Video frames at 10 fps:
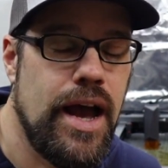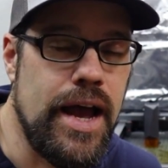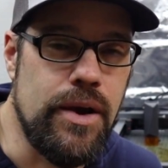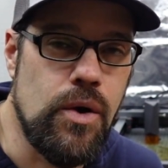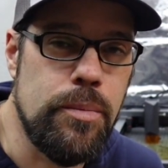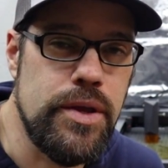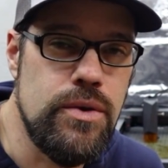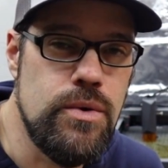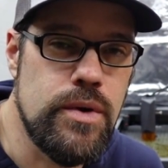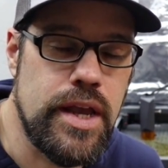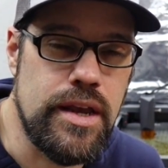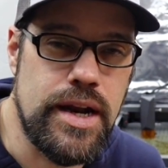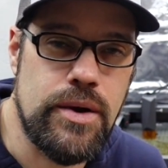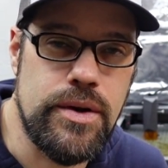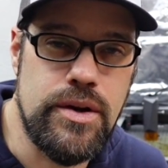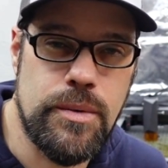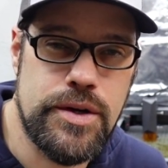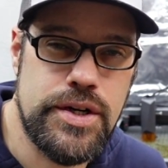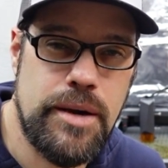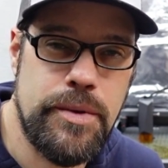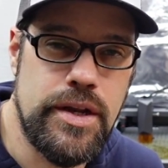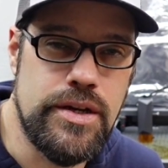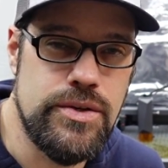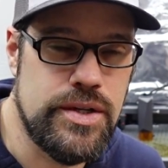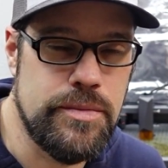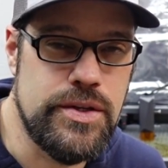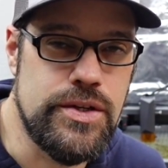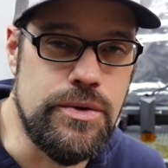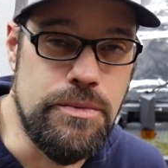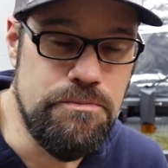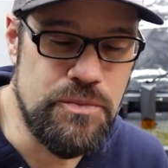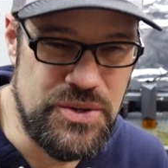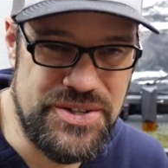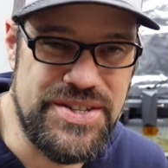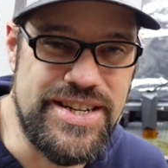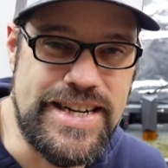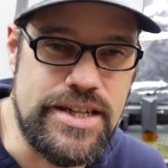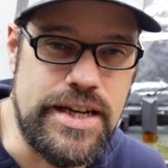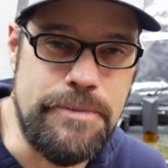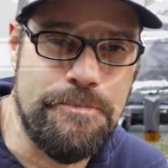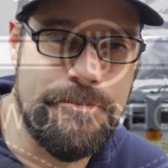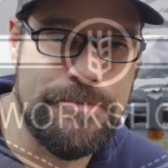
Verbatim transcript: I hope you can get out in your workshop and do something too. We'll see you next time.